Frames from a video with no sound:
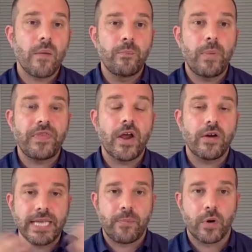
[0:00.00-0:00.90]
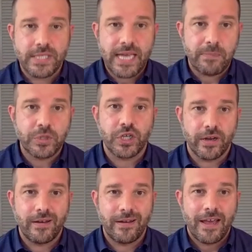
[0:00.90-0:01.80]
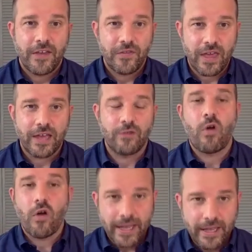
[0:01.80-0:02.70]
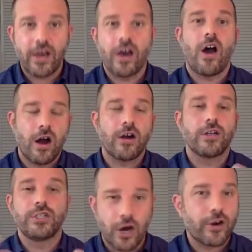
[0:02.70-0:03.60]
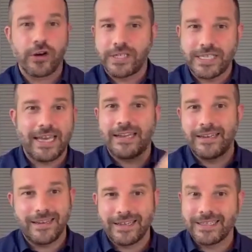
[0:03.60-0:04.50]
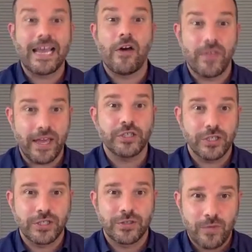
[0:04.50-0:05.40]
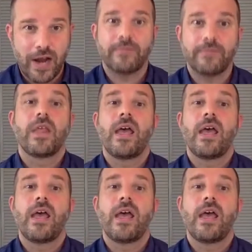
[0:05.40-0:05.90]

But there is a perception that Rohingya are darker skinned South Asians, right?